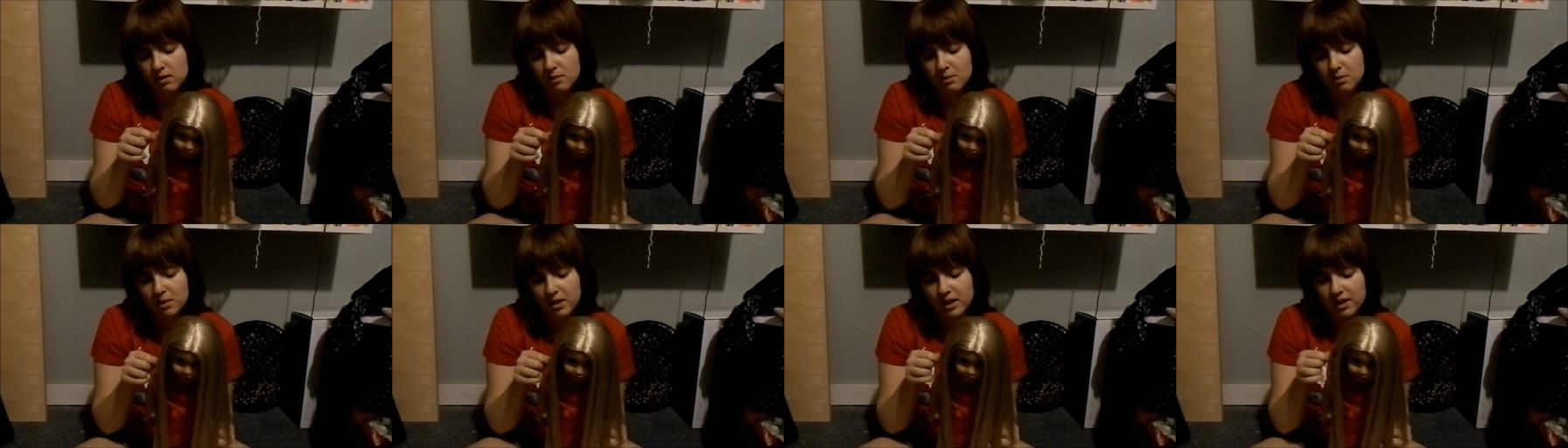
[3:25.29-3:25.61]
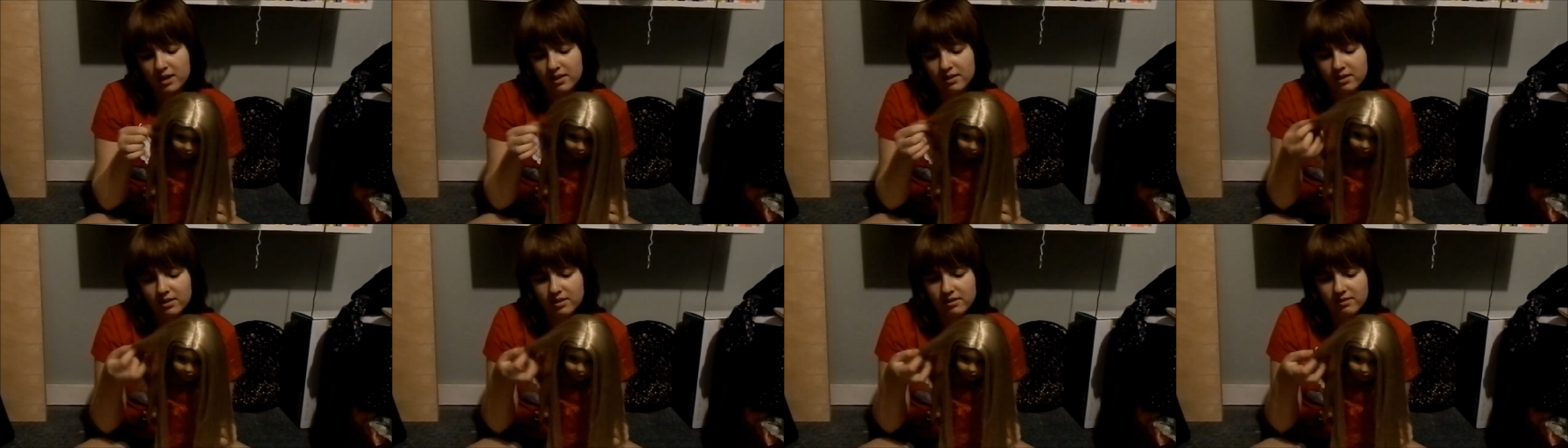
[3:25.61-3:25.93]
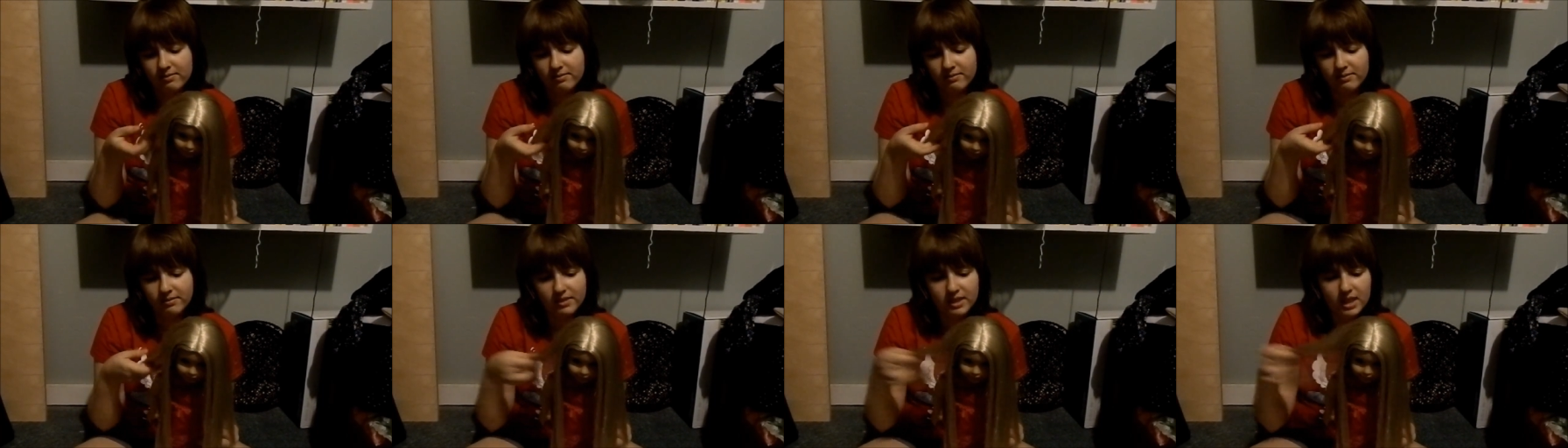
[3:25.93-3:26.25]

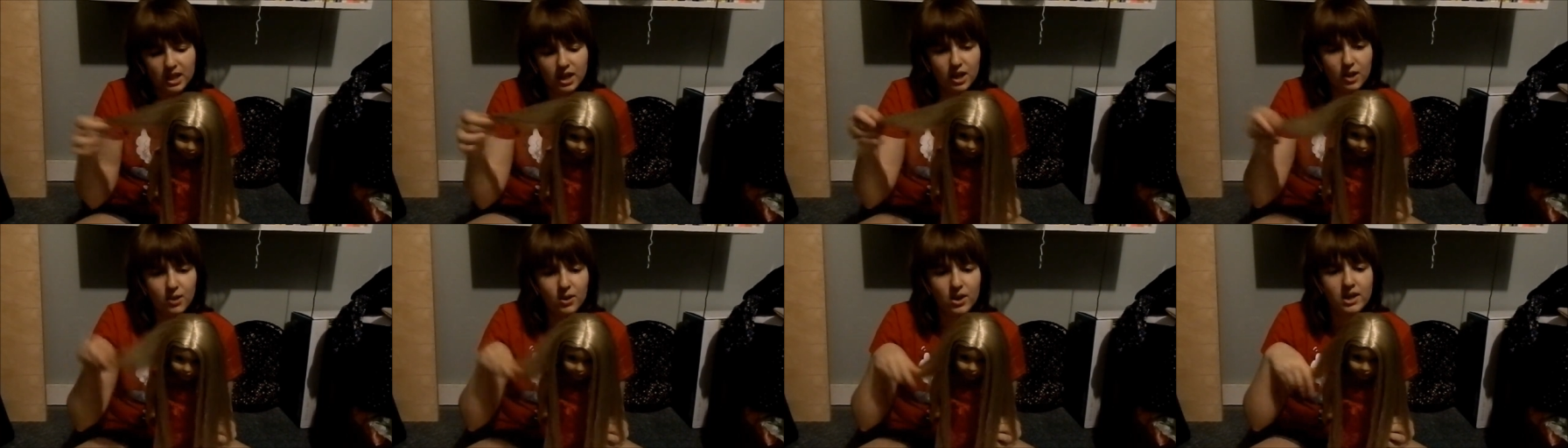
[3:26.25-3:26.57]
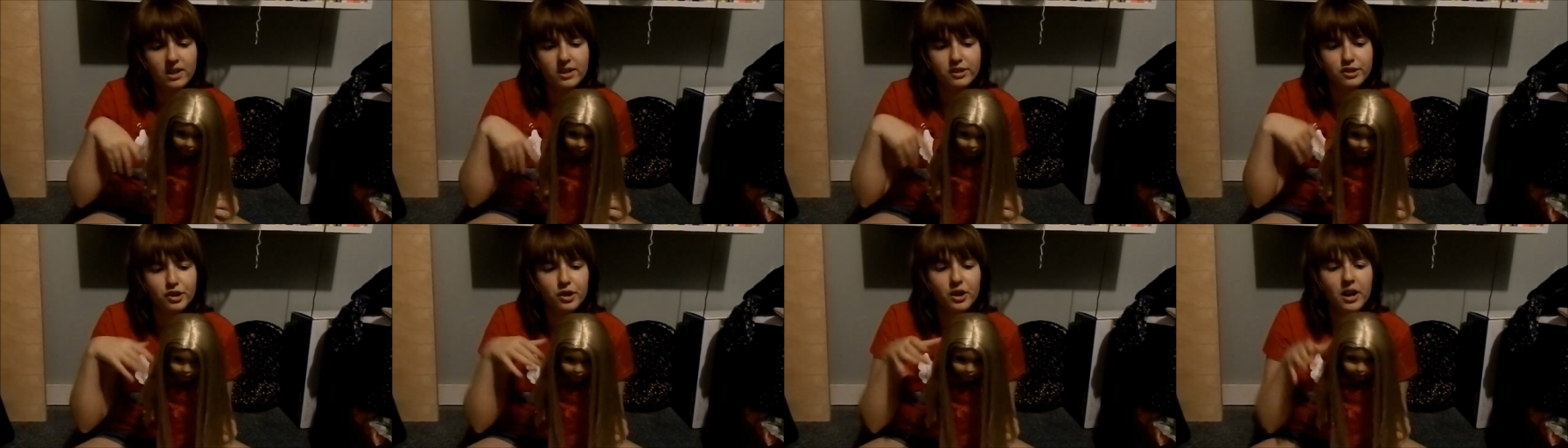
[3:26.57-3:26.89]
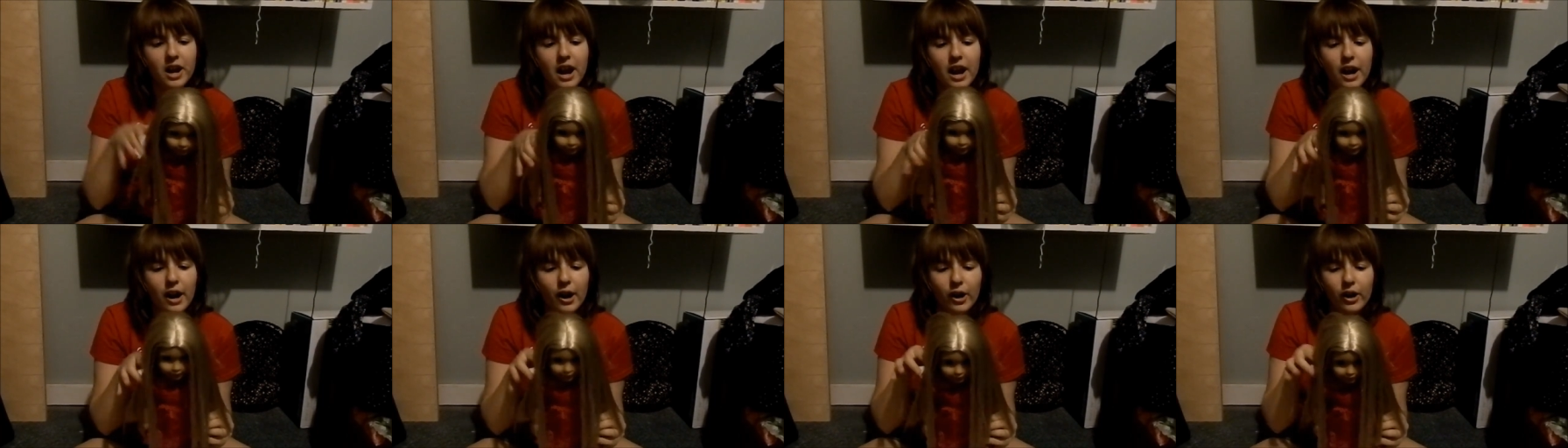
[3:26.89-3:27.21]
but you know what, it's her
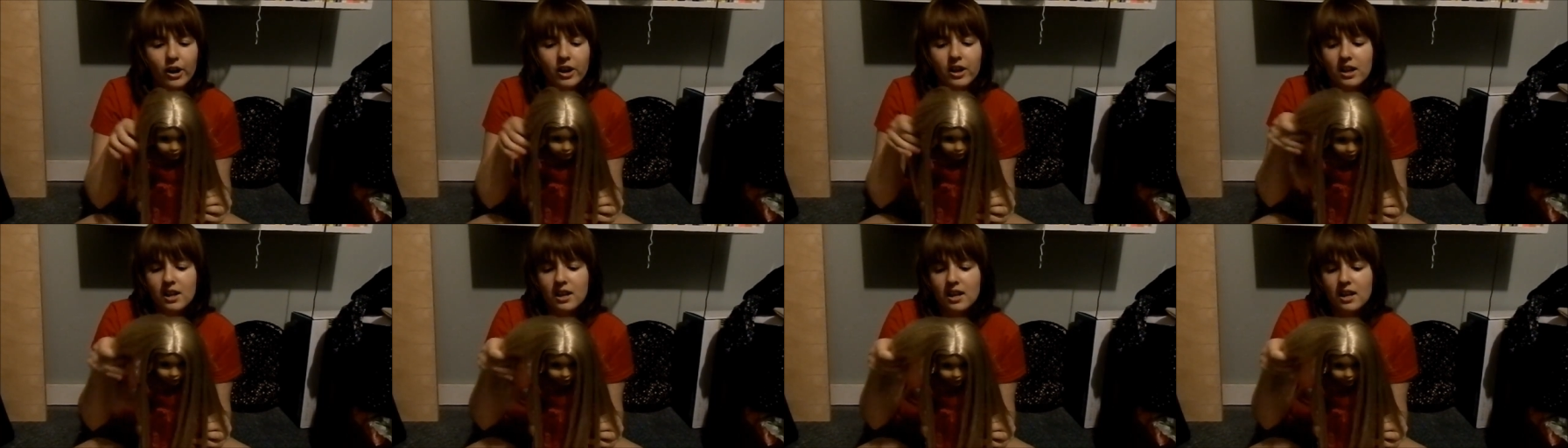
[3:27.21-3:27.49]
hair,